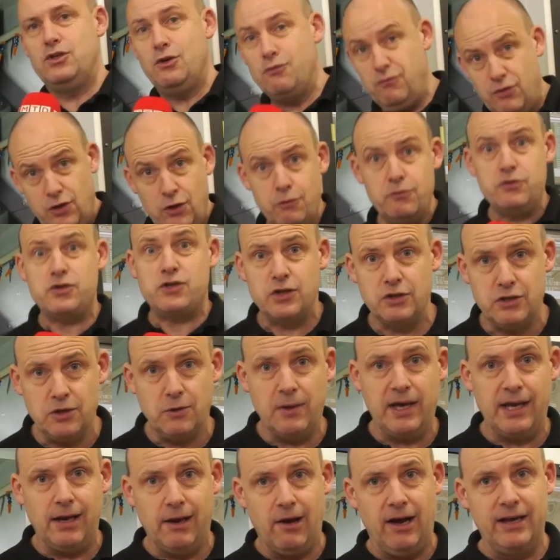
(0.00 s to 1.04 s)
you used to
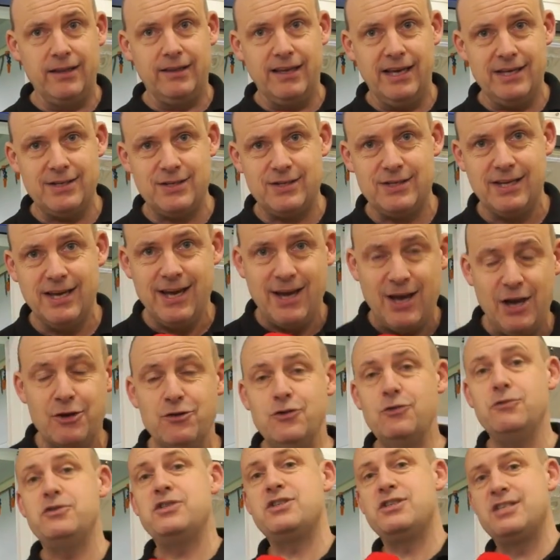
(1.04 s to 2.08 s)
do it like this,
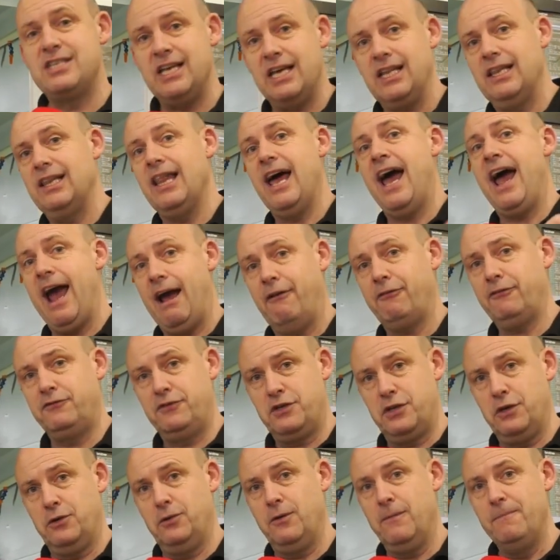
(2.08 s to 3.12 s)
you still have
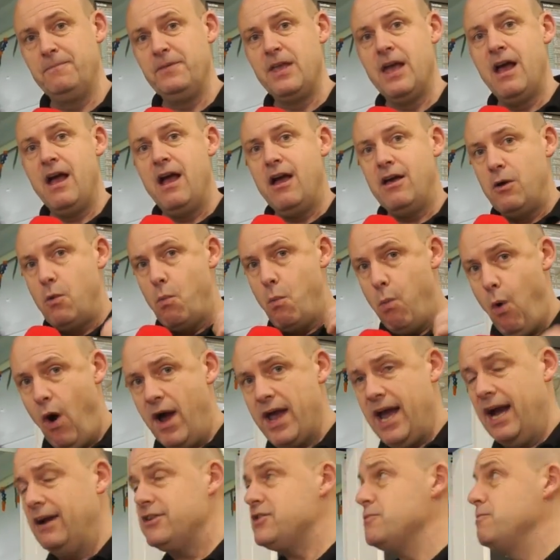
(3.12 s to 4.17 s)
to.
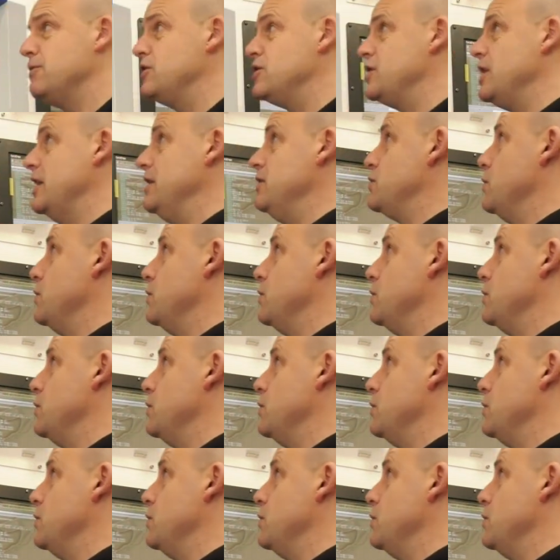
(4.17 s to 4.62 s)
Whitehouse machine